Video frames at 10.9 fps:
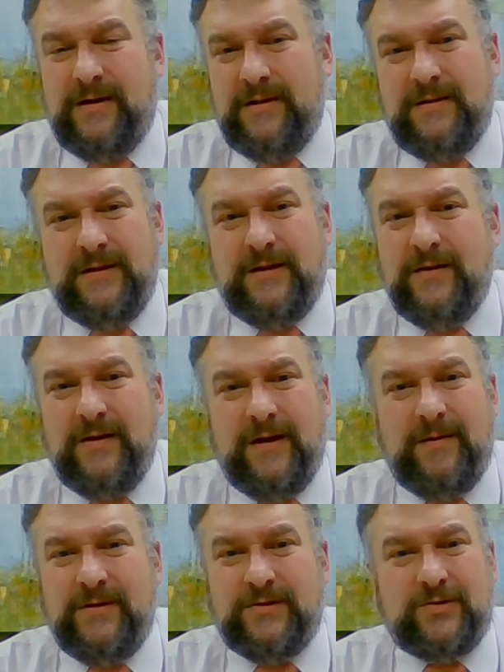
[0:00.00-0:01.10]
they could
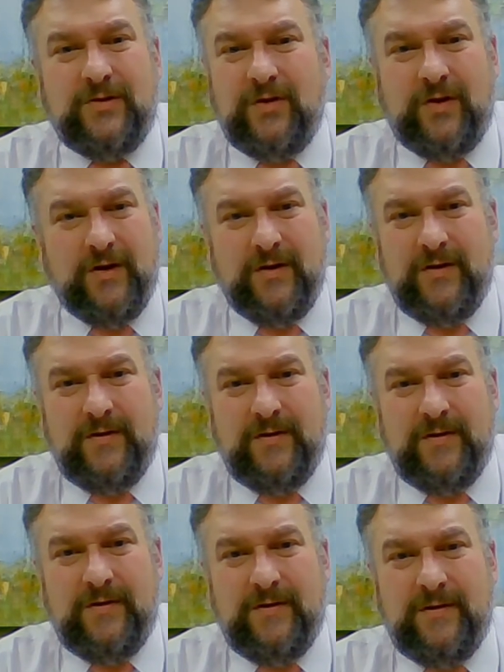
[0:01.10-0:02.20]
not be stronger.
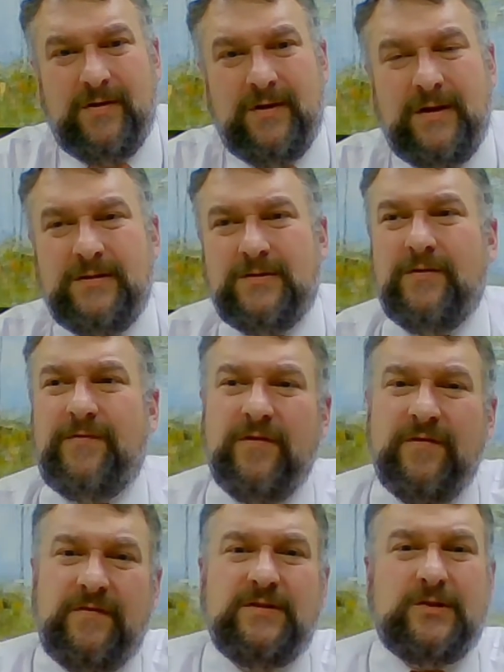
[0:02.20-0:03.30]
So if your
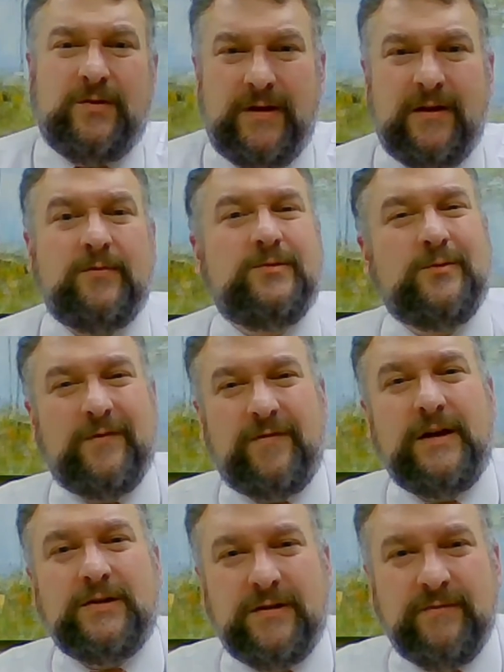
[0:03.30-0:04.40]
physical health was a
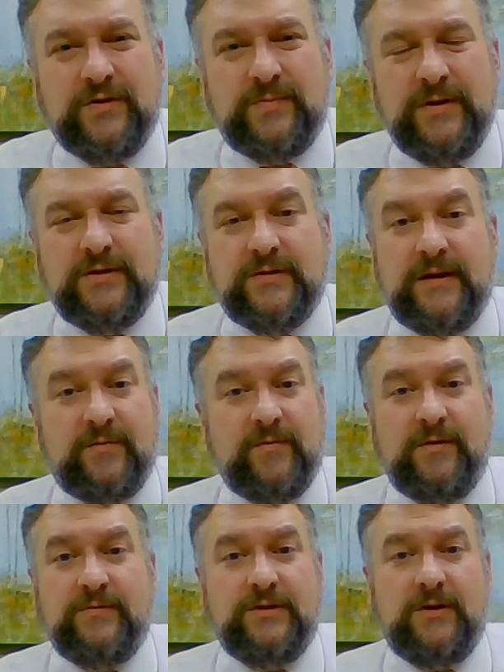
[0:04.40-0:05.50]
reflection of your spiritual health,
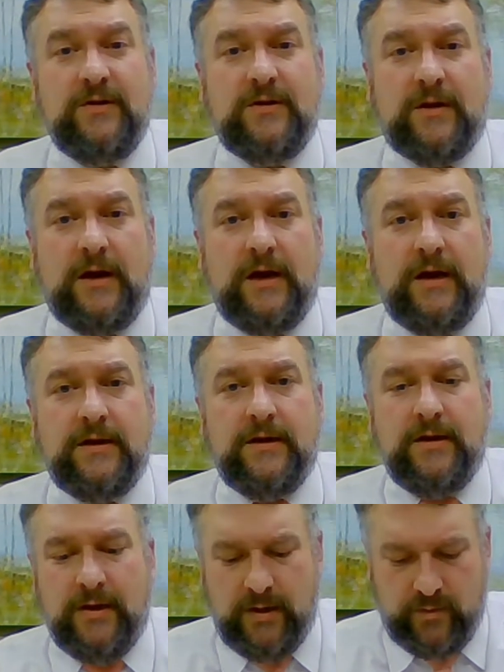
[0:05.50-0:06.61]
what would you look like?
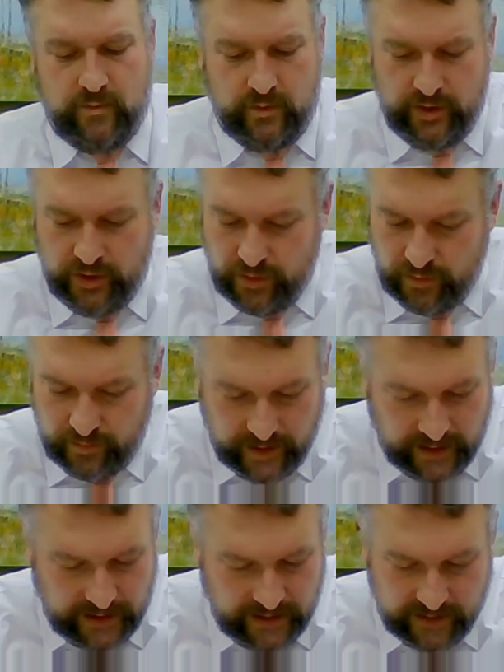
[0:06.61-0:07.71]
Would you
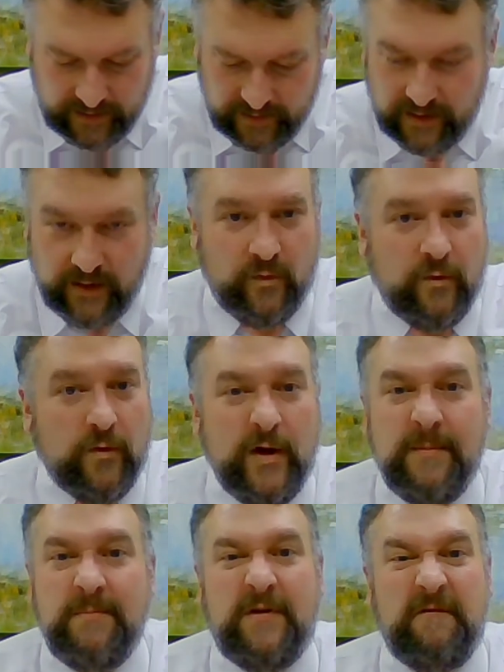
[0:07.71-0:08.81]
be a
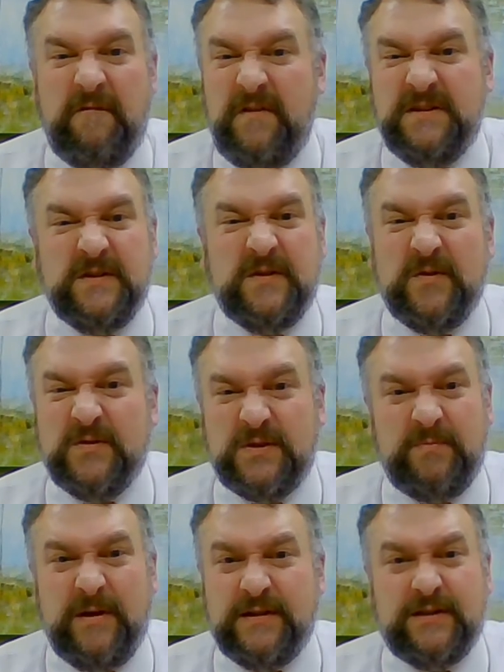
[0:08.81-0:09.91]
ripped physical
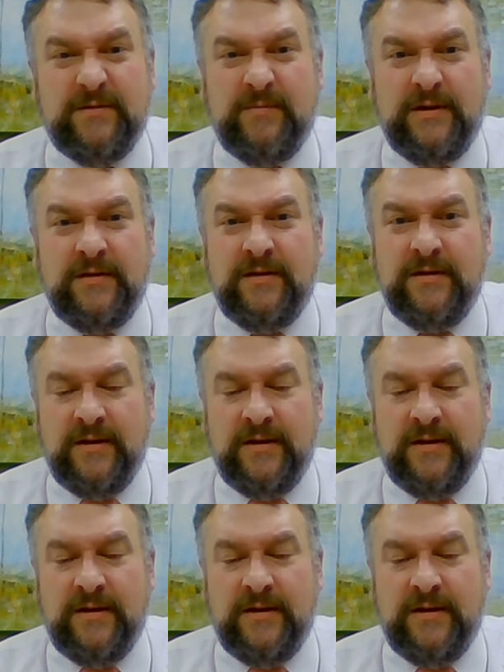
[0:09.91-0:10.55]
specimen,